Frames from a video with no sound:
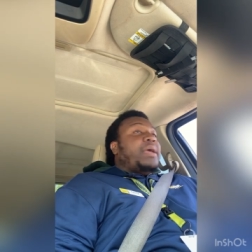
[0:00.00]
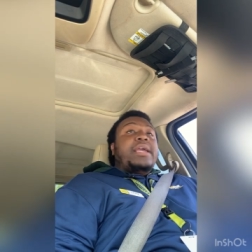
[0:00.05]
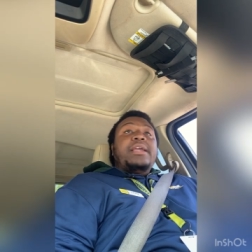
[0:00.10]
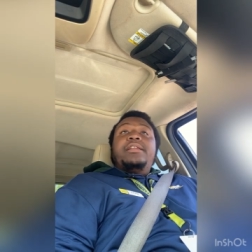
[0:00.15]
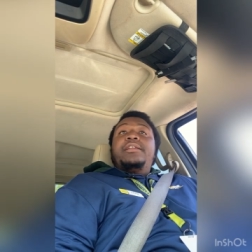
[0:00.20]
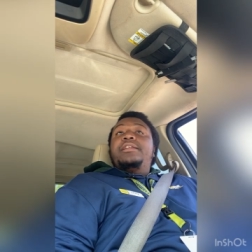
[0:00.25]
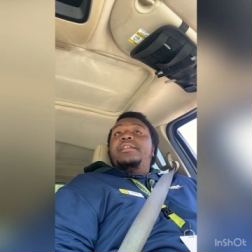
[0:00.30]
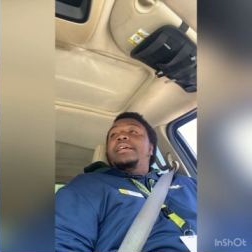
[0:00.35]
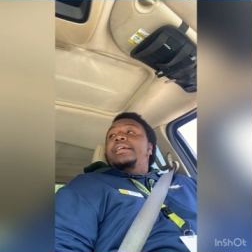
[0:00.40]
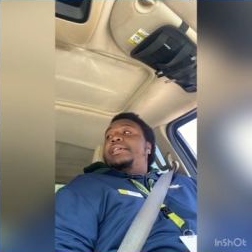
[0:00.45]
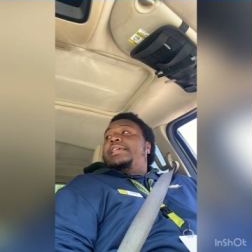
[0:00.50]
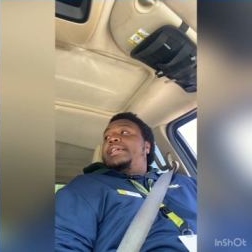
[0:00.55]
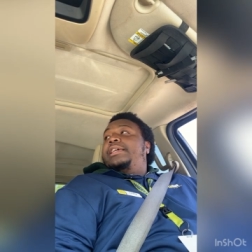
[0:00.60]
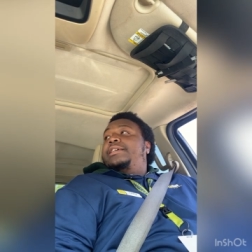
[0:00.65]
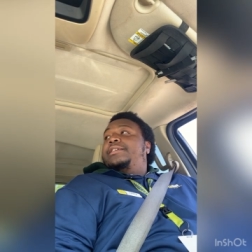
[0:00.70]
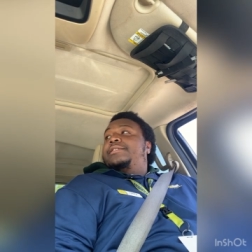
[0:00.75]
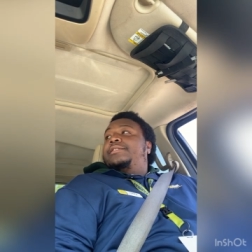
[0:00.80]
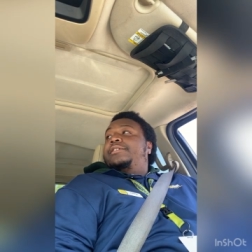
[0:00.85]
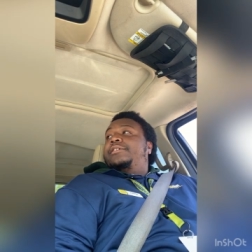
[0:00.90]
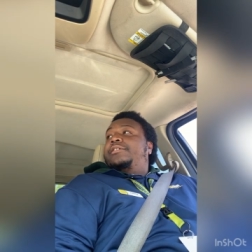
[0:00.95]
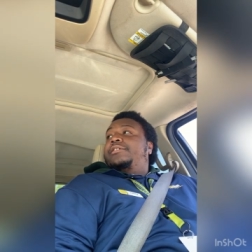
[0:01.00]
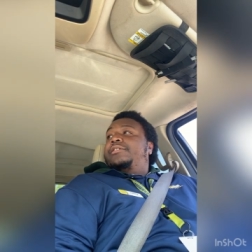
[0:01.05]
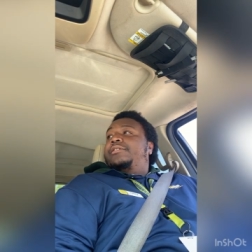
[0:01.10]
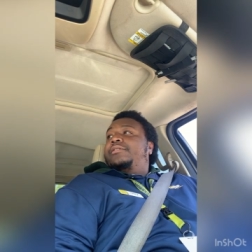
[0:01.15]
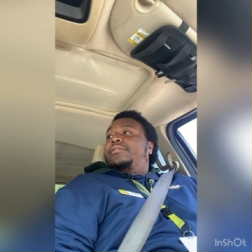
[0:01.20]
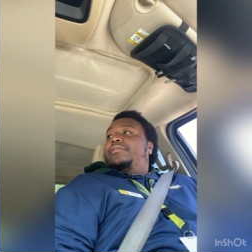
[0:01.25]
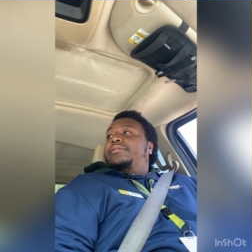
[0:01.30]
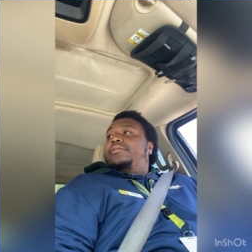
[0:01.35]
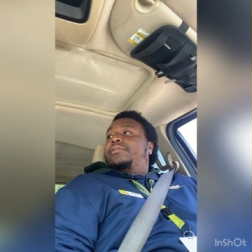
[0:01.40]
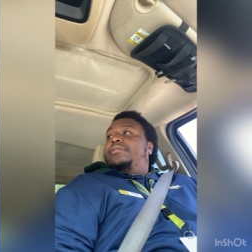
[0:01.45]
pain in the keister,
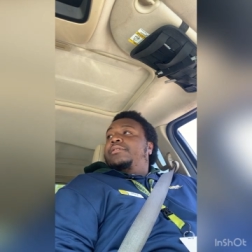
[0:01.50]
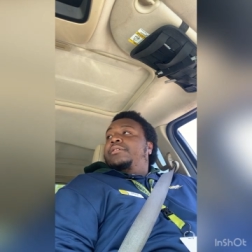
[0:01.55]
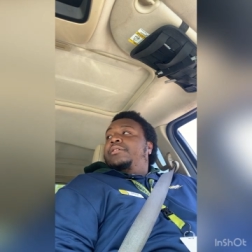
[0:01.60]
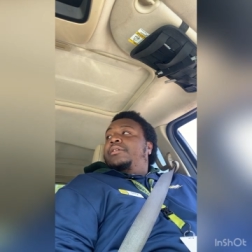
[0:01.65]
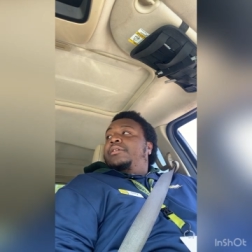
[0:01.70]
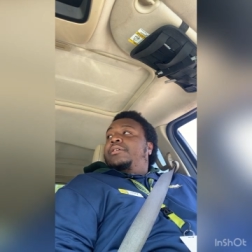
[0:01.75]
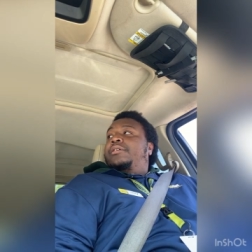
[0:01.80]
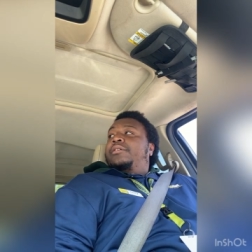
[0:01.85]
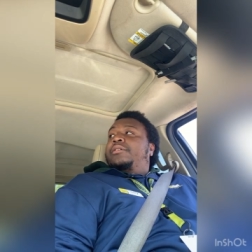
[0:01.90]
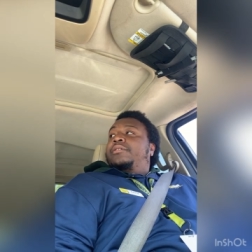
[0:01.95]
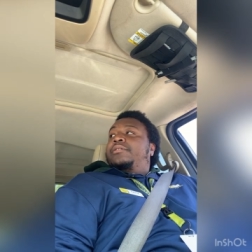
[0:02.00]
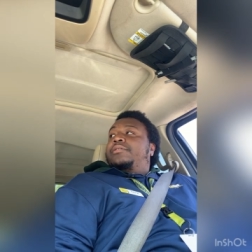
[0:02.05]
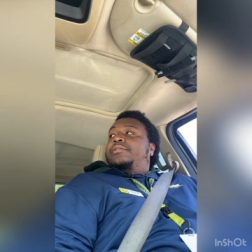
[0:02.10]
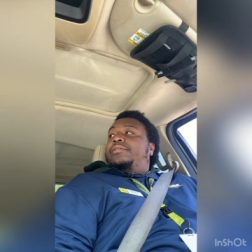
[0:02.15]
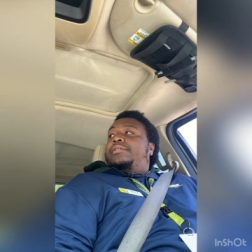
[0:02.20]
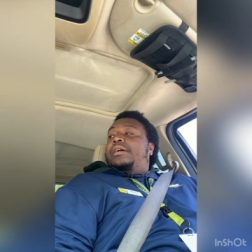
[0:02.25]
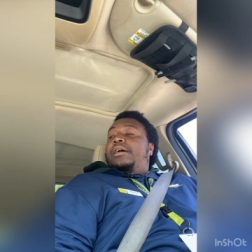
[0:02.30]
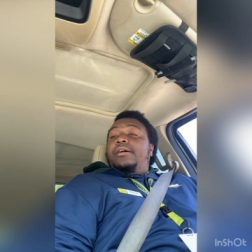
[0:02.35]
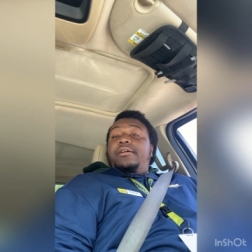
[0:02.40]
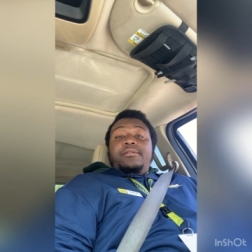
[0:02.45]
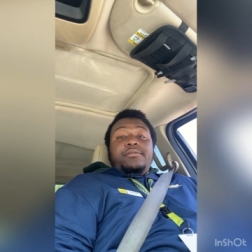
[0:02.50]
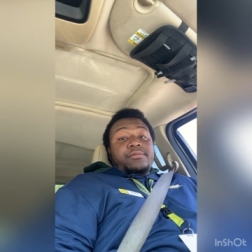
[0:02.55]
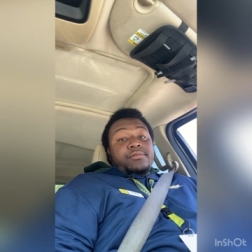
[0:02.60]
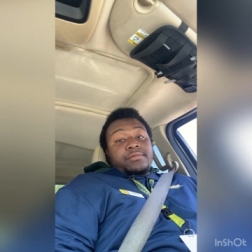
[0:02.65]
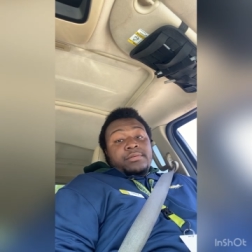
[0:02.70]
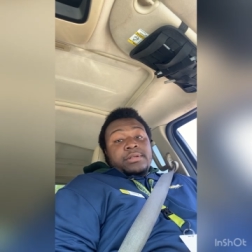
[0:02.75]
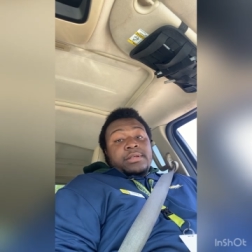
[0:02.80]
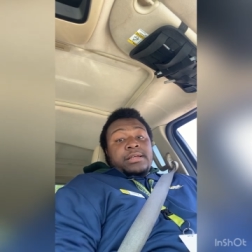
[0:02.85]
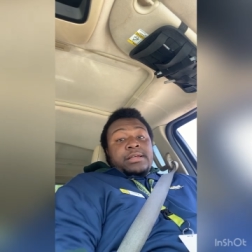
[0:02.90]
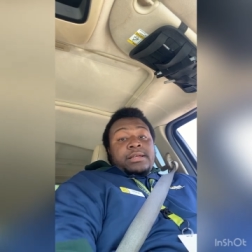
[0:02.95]
so
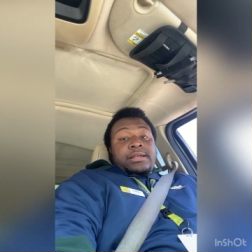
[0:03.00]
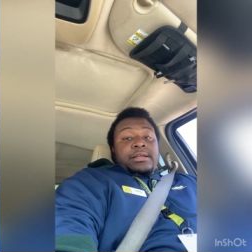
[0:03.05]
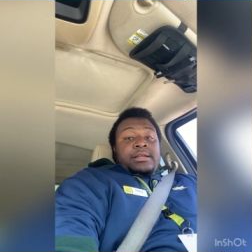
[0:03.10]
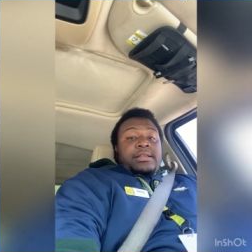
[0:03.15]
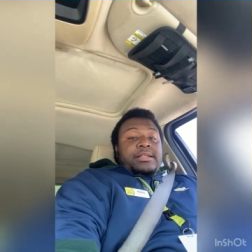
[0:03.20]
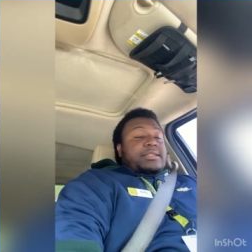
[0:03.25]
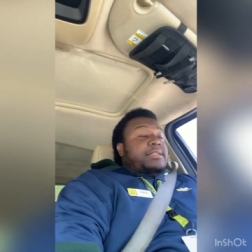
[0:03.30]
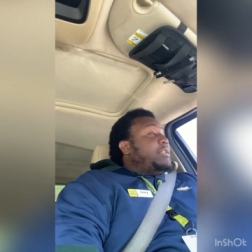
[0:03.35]
let's